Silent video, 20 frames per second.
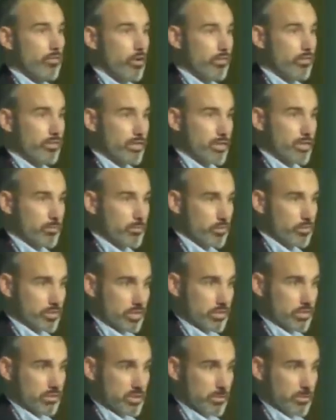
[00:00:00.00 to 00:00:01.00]
involved in the
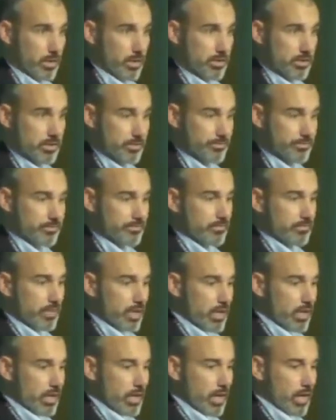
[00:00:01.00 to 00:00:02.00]
emergency response.
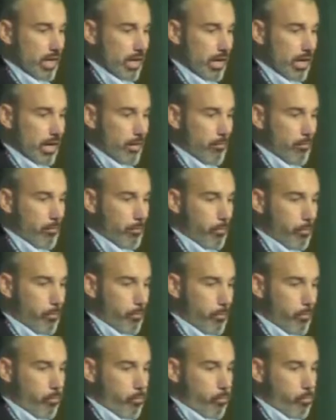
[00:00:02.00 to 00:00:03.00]

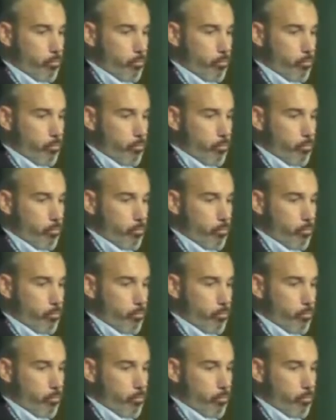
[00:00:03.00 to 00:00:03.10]
Um,